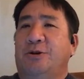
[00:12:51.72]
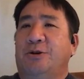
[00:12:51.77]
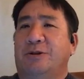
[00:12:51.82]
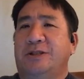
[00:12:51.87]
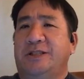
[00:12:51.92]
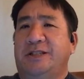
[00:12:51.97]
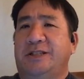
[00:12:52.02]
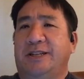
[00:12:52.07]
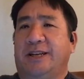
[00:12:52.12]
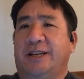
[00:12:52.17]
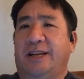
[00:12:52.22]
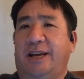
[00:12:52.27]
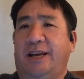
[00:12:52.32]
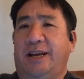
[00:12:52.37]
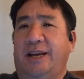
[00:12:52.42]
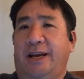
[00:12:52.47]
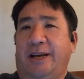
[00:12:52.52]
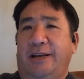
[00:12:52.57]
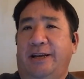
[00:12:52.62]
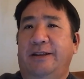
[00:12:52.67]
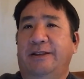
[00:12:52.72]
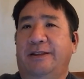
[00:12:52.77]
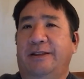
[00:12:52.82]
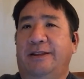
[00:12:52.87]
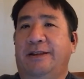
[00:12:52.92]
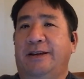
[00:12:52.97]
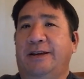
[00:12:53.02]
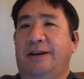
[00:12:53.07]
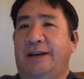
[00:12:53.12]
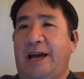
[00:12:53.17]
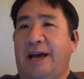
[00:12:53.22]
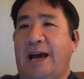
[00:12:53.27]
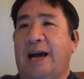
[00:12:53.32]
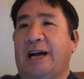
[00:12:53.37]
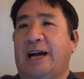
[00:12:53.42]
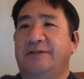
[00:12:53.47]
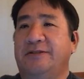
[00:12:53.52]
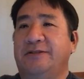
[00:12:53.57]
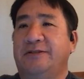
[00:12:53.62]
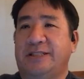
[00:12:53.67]
George Takei, the
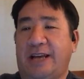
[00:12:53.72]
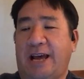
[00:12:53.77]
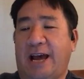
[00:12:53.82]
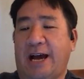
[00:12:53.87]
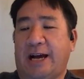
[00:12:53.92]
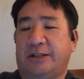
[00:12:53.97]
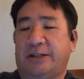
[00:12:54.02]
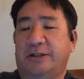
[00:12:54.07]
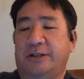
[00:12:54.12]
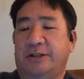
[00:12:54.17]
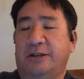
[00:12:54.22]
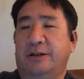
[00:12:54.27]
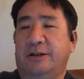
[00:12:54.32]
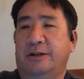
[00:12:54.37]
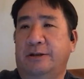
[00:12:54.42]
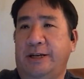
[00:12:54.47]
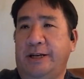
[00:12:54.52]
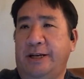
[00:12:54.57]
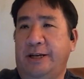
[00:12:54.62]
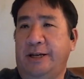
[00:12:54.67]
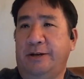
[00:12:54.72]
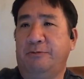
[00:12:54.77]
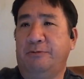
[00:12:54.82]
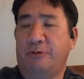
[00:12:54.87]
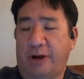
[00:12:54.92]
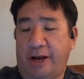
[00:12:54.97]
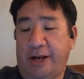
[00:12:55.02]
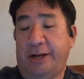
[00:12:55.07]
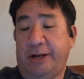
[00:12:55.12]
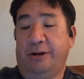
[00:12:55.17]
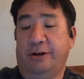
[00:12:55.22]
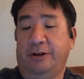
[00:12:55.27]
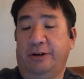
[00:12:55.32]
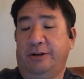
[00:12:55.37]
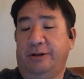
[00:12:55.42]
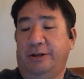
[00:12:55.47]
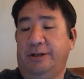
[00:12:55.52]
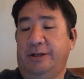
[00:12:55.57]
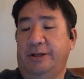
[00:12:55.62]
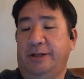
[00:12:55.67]
activist, actor, and
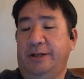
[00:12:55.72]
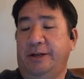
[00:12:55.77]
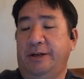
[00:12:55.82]
writer,